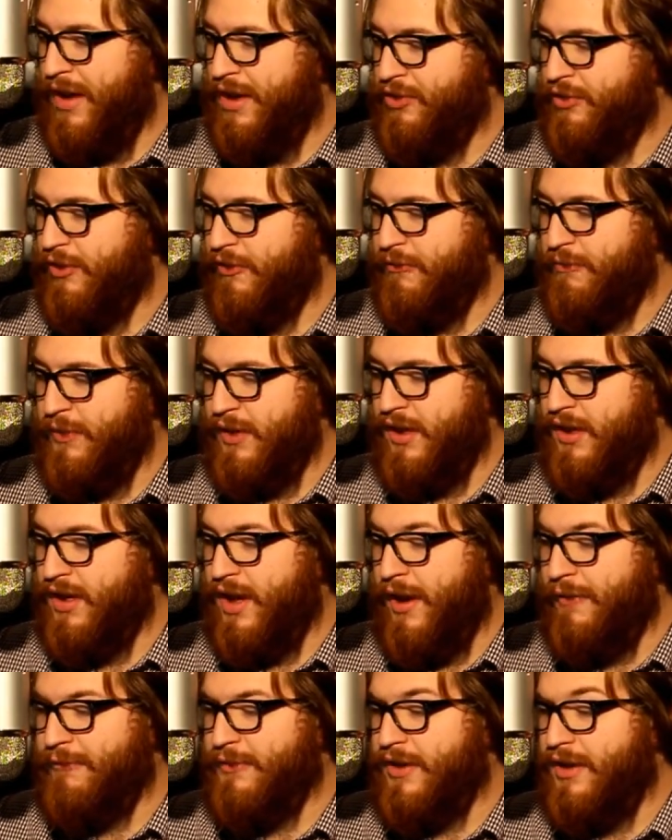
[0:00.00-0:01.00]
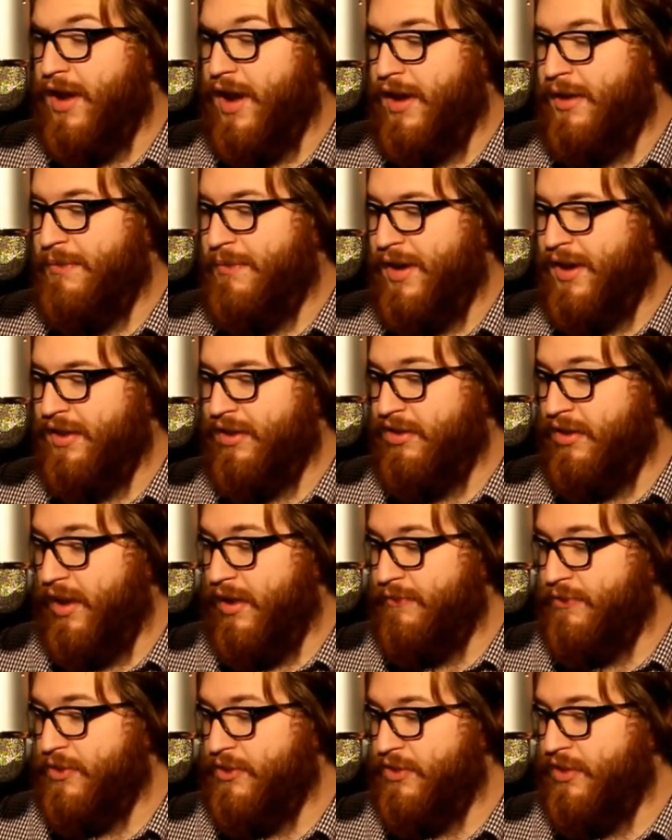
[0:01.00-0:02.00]
better of me, and I've denied my
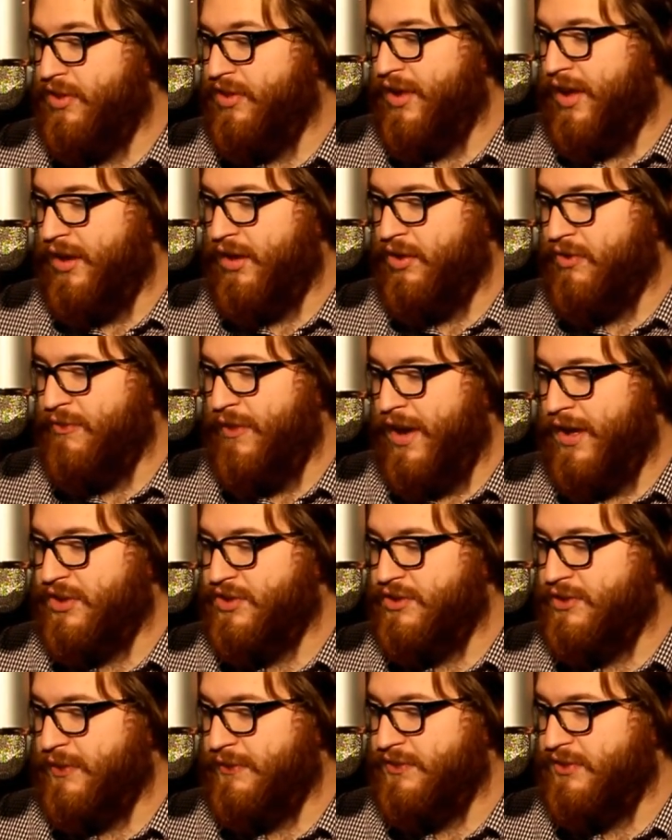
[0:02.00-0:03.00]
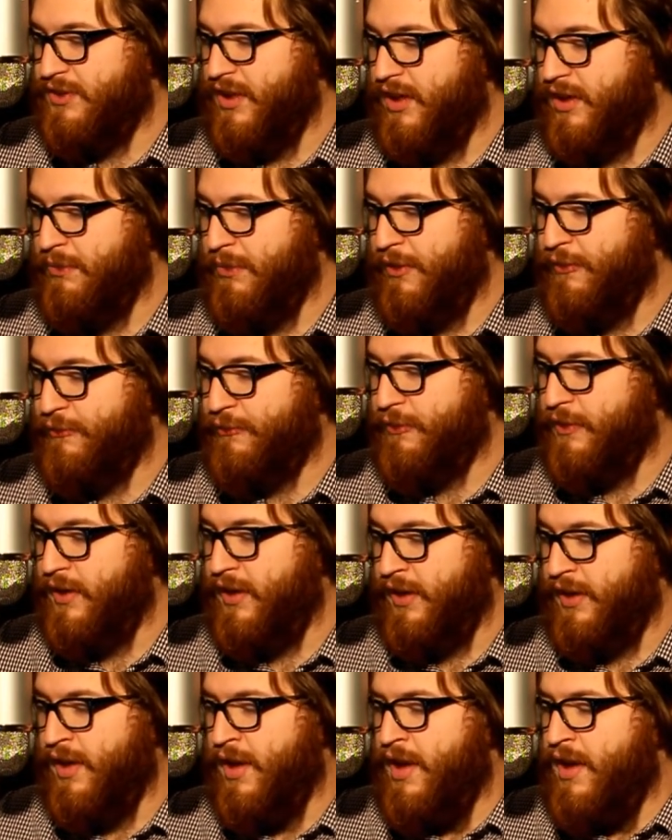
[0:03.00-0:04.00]
Savior the satisfaction of setting me
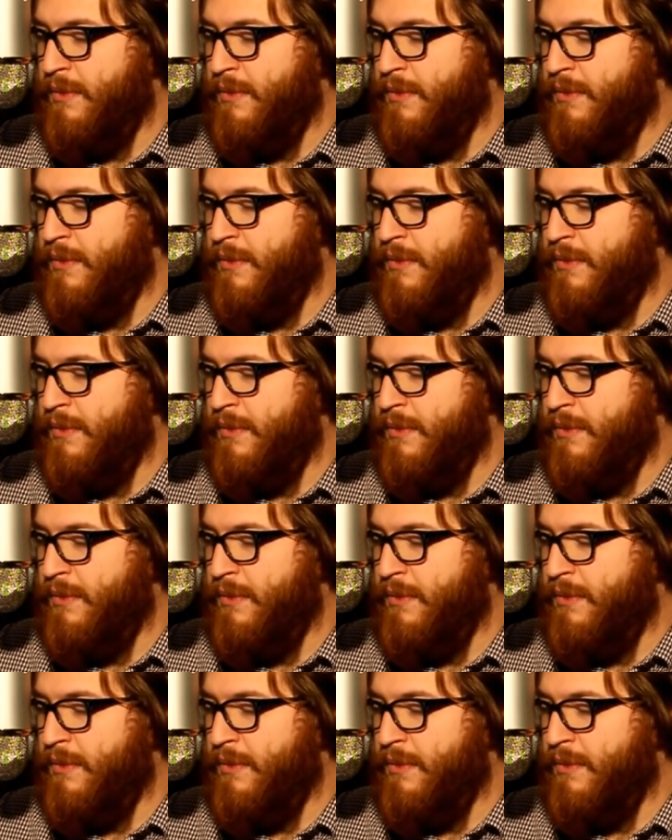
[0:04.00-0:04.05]
free,